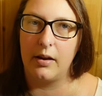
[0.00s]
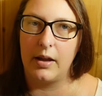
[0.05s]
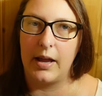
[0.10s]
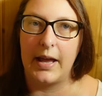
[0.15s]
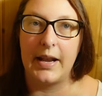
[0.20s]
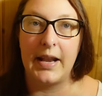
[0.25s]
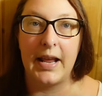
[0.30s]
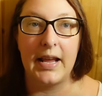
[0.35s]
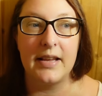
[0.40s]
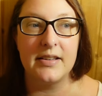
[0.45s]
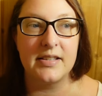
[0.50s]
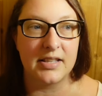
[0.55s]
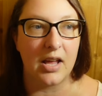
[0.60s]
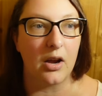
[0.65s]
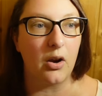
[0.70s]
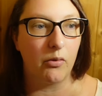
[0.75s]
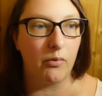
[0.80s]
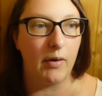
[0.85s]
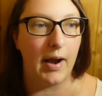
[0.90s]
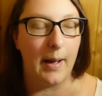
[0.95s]
And he
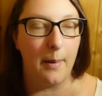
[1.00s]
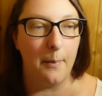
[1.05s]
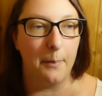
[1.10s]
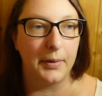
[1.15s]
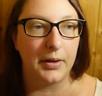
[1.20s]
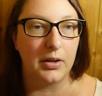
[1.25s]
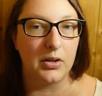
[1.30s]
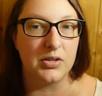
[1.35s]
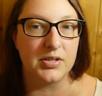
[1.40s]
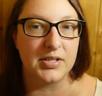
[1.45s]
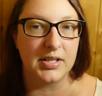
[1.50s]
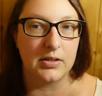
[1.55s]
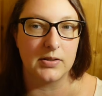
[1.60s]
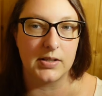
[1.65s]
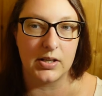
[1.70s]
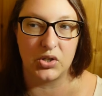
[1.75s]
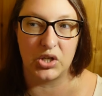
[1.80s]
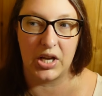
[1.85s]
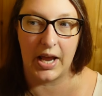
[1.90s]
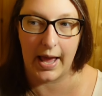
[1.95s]
stuck around because,
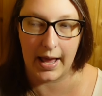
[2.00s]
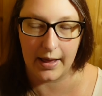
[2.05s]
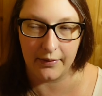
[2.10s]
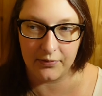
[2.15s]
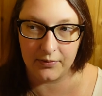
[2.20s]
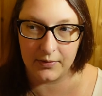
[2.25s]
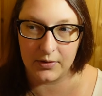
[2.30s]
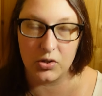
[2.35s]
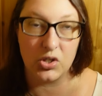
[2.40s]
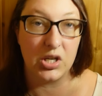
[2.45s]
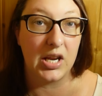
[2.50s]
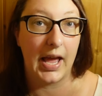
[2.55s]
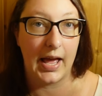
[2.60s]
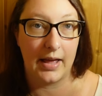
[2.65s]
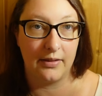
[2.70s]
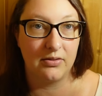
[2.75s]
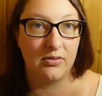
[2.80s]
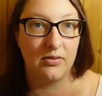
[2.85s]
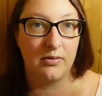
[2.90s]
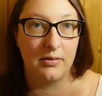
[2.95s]
so she had, she
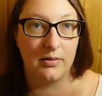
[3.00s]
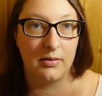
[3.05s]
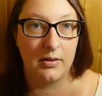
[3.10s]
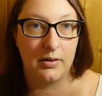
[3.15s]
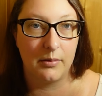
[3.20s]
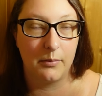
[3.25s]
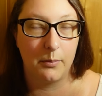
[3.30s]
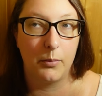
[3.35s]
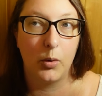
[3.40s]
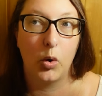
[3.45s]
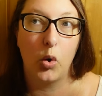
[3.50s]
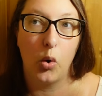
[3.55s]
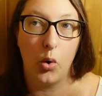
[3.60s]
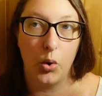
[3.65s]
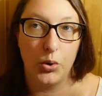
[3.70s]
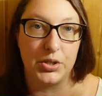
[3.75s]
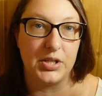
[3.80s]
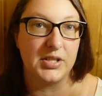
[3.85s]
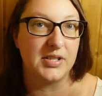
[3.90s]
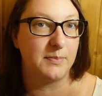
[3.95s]
had
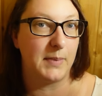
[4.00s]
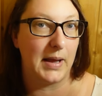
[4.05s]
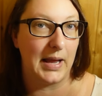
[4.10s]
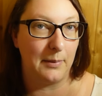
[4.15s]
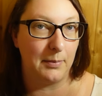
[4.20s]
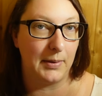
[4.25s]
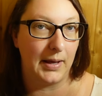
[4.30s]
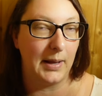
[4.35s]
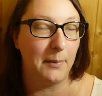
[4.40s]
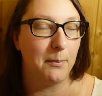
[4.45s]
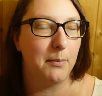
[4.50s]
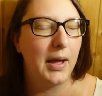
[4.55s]
Corder's baby.